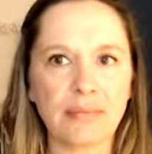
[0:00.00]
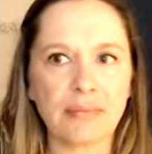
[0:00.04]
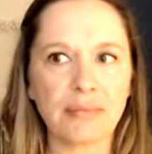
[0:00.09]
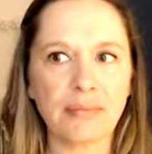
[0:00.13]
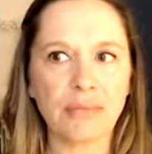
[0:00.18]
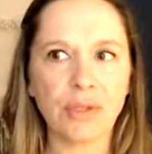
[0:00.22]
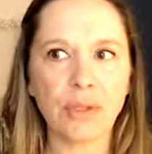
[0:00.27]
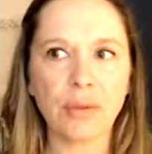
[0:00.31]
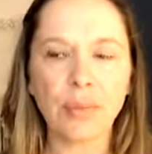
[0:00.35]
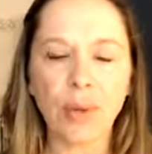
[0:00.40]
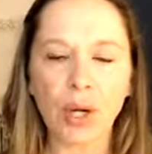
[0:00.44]

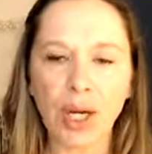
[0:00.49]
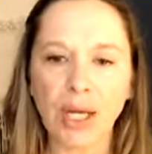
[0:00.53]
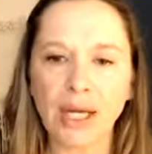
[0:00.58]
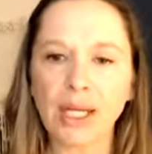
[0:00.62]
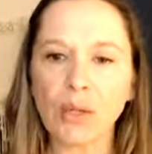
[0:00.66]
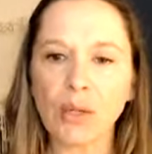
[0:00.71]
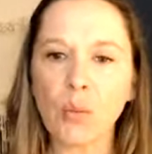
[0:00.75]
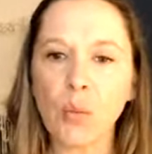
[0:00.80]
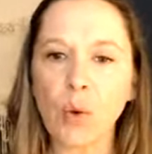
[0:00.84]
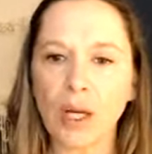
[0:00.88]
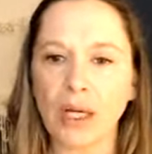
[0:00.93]
your body
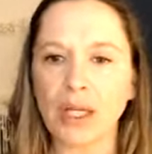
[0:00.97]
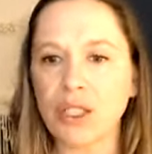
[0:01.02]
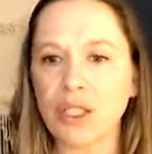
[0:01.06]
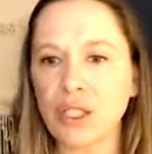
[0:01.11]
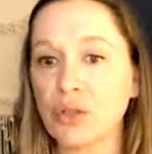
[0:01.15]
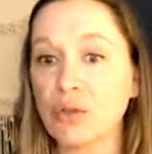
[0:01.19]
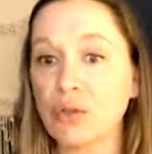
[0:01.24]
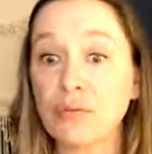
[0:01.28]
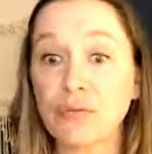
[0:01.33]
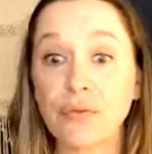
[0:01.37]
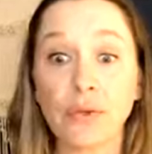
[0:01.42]
wanting to
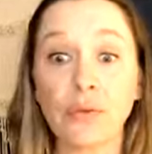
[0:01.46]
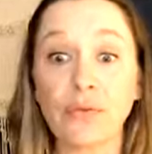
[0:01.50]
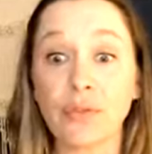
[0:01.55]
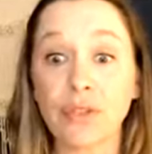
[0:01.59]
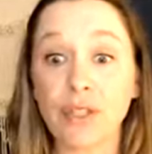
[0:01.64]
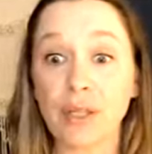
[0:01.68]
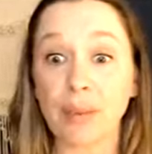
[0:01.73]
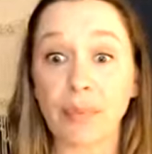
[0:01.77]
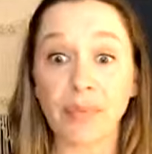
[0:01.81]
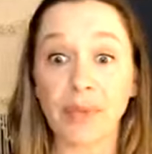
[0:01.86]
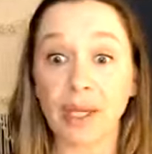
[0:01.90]
use food for
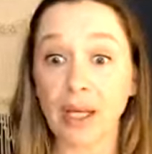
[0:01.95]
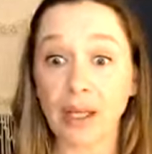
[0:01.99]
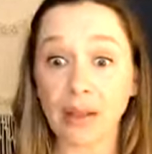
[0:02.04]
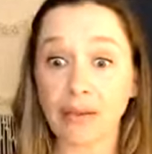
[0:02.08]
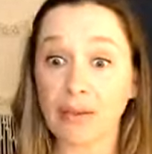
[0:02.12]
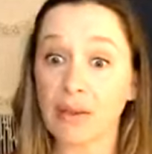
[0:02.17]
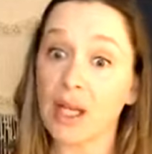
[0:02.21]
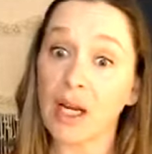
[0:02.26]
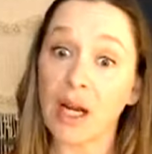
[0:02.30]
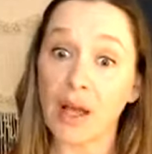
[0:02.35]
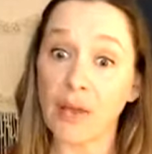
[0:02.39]
something
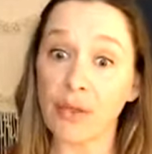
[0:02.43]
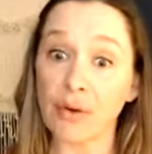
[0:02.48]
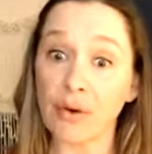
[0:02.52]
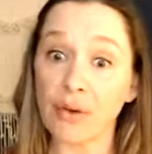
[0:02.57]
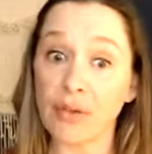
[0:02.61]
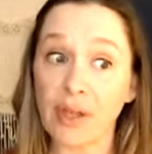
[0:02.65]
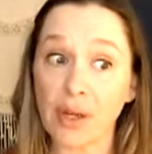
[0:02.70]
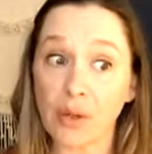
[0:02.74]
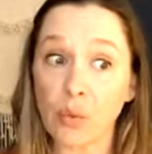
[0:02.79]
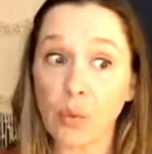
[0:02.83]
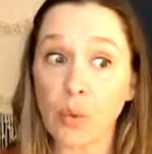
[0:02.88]
than other
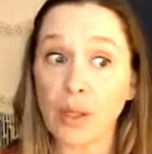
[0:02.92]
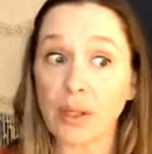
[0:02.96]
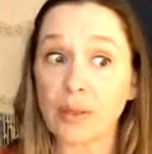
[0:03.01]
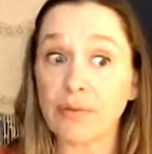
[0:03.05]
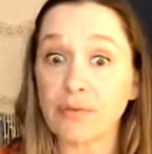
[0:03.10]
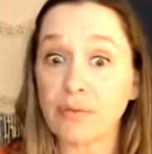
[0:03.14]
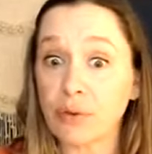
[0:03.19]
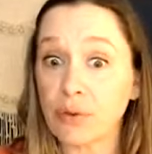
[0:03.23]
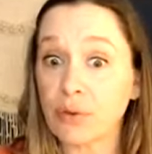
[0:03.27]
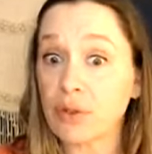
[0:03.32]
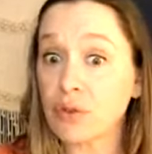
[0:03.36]
than what
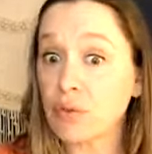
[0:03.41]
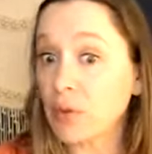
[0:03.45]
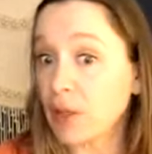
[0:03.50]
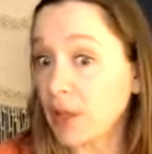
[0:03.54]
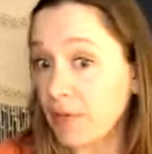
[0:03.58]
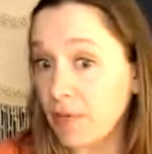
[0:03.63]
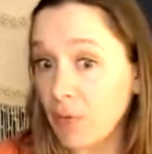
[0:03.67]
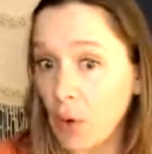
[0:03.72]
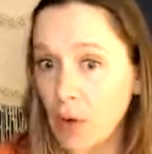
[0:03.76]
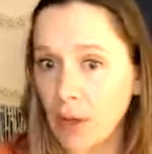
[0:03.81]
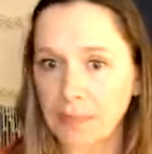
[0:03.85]
food is really
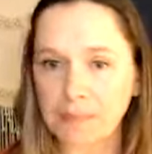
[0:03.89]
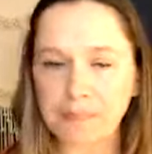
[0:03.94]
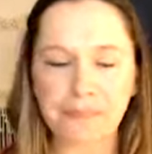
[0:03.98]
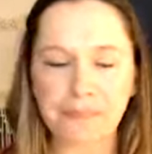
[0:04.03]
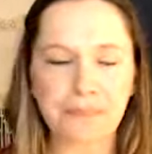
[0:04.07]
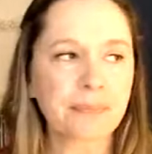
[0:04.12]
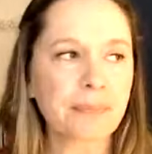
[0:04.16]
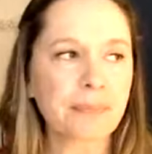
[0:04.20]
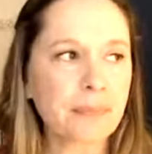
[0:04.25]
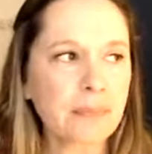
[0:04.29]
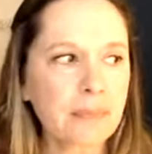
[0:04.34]
for.
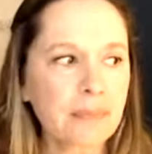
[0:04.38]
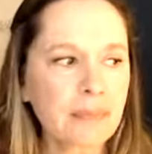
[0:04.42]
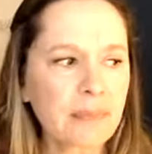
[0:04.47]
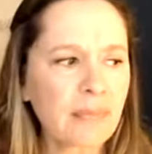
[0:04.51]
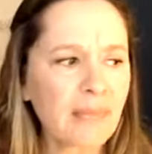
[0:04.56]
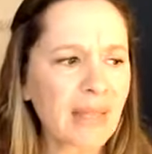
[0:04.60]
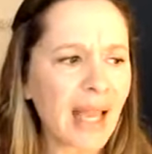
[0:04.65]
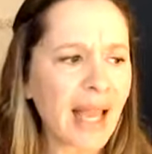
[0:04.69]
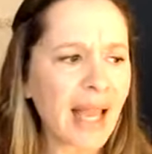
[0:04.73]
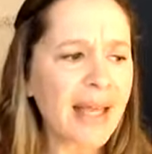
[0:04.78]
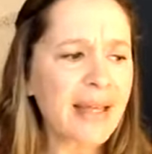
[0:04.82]

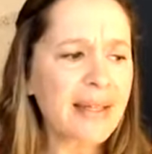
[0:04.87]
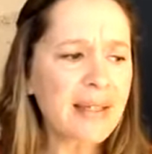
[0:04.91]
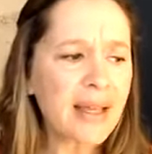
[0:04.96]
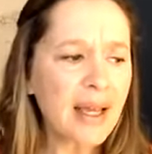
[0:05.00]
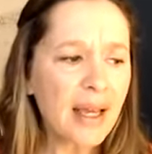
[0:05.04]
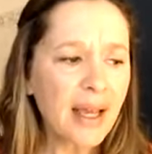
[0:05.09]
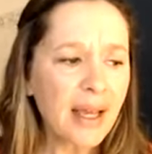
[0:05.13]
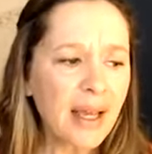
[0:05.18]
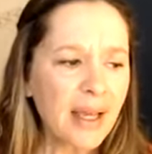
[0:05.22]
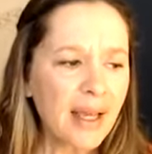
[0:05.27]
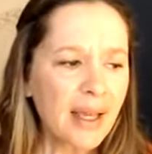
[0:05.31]
And
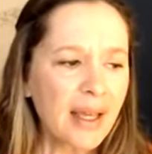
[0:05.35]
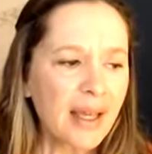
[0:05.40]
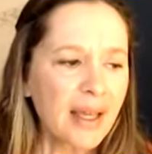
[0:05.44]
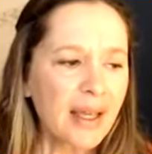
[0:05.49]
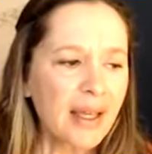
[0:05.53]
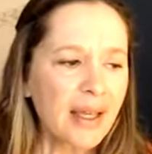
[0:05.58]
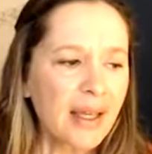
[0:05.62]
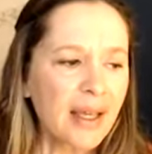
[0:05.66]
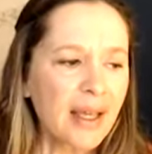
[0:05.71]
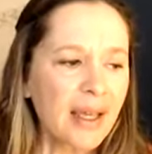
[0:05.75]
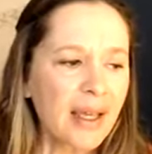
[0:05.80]

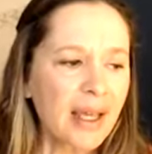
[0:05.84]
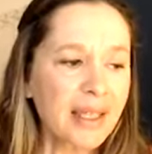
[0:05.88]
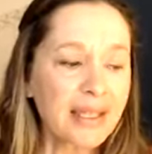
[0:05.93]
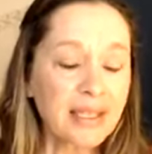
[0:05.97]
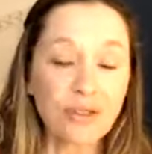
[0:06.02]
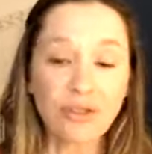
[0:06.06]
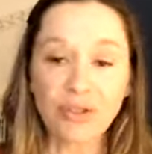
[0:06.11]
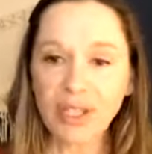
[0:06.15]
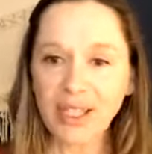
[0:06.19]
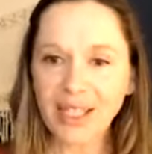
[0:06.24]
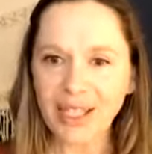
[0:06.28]
it's
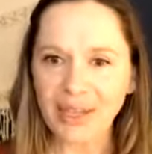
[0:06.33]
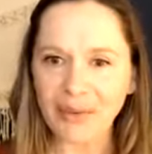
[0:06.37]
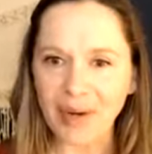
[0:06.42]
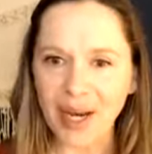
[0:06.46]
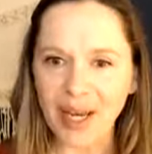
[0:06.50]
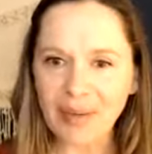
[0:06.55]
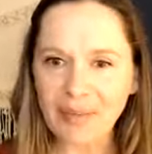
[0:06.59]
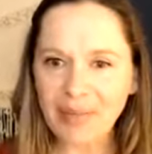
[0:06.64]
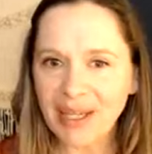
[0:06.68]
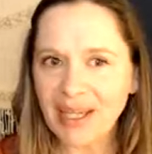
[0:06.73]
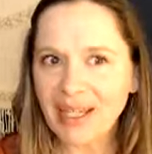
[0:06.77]
tricky,
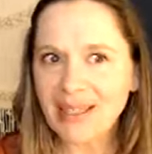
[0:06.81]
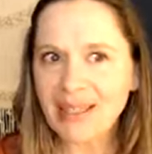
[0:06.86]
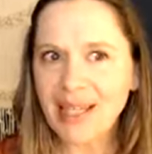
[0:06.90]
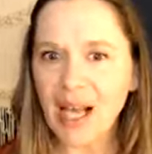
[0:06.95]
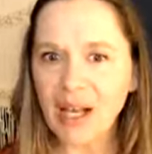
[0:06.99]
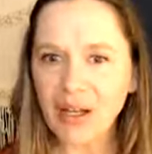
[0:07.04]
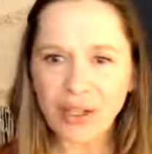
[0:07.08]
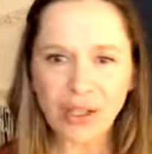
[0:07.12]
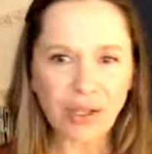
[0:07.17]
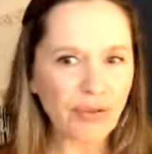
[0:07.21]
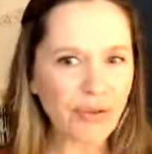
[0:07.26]
right? Because
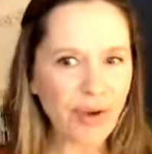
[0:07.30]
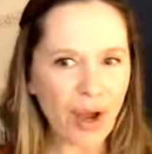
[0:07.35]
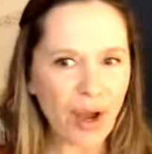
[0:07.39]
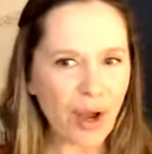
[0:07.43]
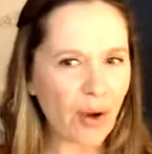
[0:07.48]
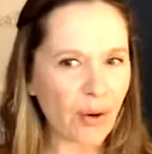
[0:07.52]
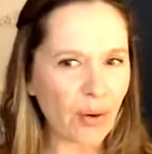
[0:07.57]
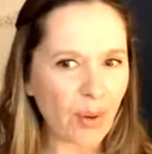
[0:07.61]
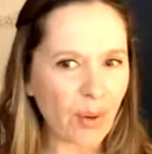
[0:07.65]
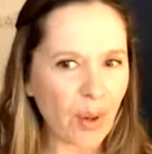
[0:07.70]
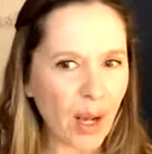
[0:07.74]
how do you
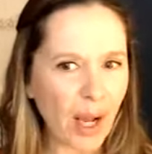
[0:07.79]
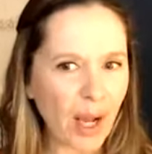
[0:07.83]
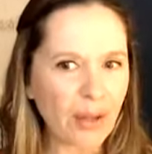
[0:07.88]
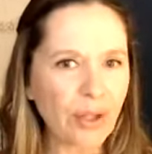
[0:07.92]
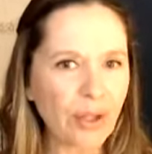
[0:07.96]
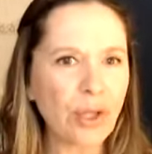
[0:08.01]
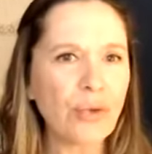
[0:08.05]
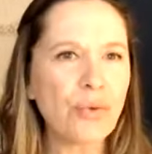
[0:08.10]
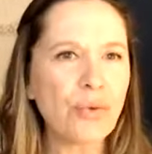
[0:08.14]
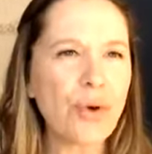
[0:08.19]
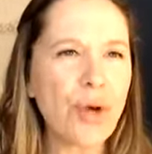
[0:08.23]
know? How do
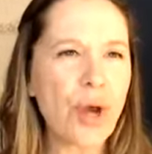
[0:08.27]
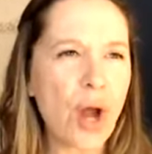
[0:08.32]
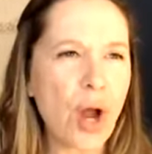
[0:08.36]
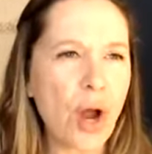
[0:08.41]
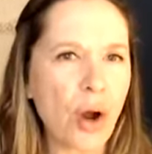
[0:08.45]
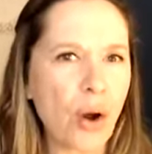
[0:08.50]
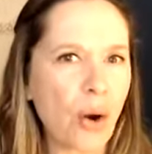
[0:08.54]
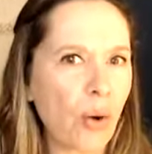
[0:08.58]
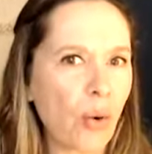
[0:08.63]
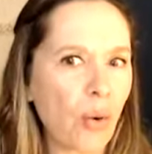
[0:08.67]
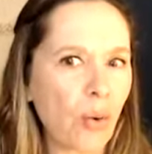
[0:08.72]
you
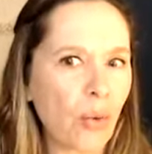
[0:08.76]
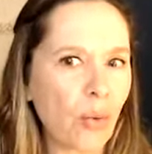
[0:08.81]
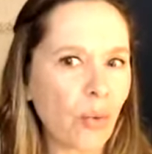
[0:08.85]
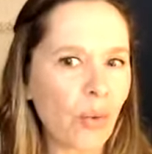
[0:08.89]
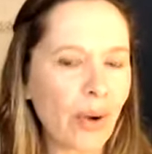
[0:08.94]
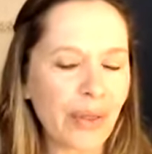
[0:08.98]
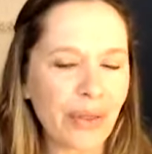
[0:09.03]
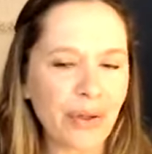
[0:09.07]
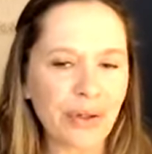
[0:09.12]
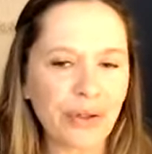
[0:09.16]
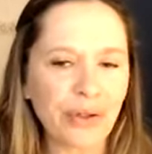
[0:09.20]
know
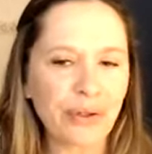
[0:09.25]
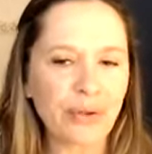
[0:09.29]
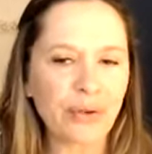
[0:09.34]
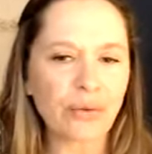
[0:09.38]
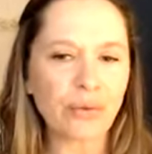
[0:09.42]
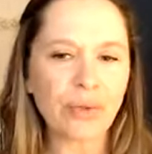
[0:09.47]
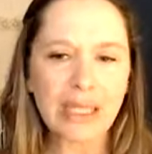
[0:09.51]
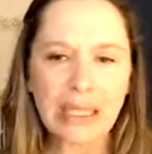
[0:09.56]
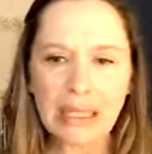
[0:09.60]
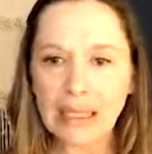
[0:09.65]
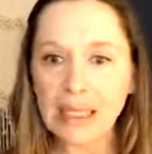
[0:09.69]
whether you're
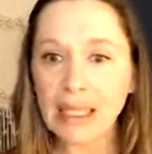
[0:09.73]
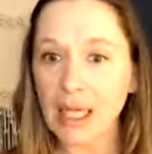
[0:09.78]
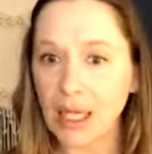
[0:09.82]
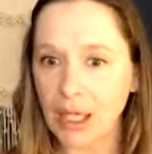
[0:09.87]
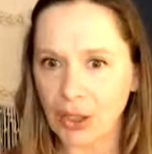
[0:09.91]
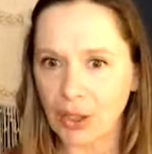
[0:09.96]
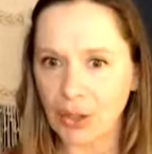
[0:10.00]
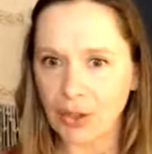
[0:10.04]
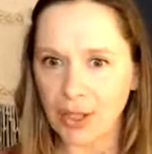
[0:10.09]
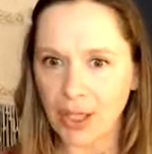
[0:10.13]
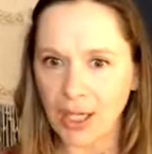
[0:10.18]
really
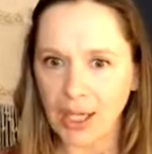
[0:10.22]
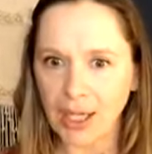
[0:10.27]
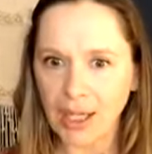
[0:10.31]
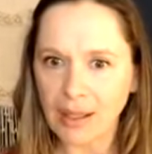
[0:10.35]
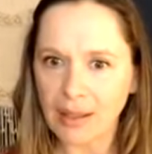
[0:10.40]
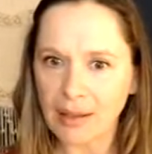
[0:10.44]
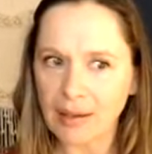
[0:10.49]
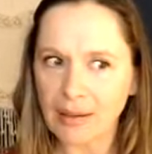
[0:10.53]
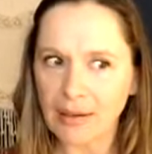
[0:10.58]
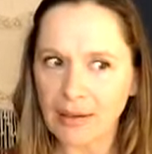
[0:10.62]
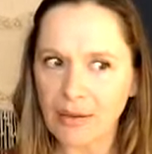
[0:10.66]
hungry
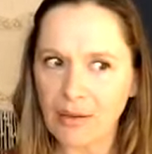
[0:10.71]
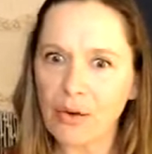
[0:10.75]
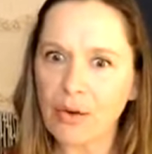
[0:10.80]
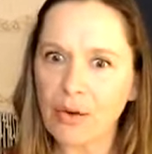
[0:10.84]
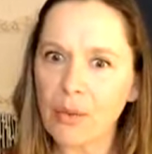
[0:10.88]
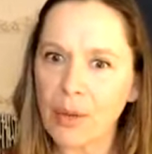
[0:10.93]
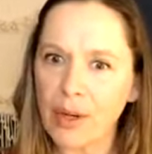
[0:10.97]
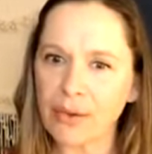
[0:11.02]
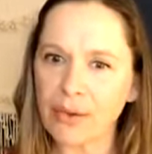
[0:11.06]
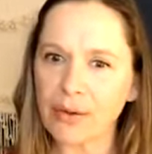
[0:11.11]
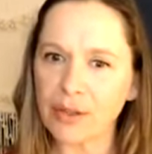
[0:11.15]
or
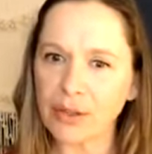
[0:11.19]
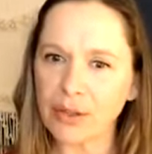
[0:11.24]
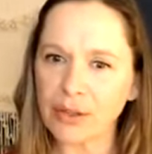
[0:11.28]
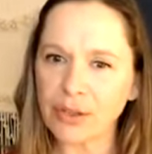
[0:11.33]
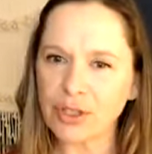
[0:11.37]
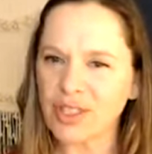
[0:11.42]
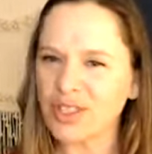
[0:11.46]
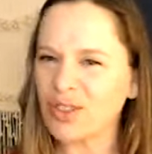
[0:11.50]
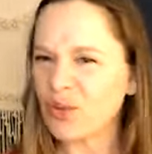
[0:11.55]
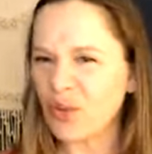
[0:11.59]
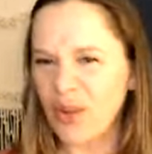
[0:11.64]
whether you're
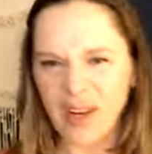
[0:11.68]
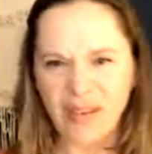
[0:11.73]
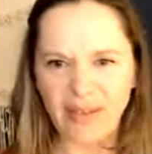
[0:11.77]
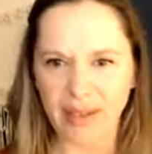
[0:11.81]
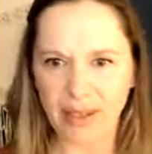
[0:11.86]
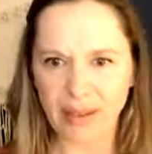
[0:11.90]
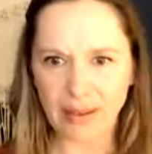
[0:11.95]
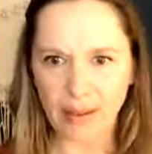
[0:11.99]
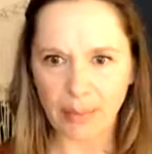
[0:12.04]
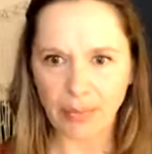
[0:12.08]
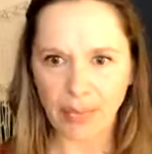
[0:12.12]
just
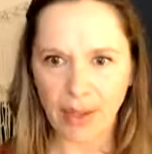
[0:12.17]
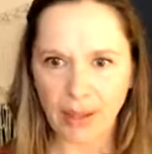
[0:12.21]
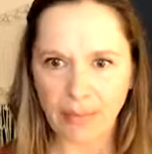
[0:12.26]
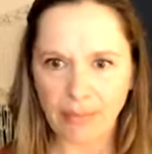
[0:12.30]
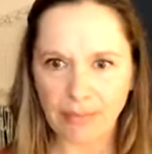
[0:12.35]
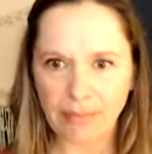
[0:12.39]
craving something?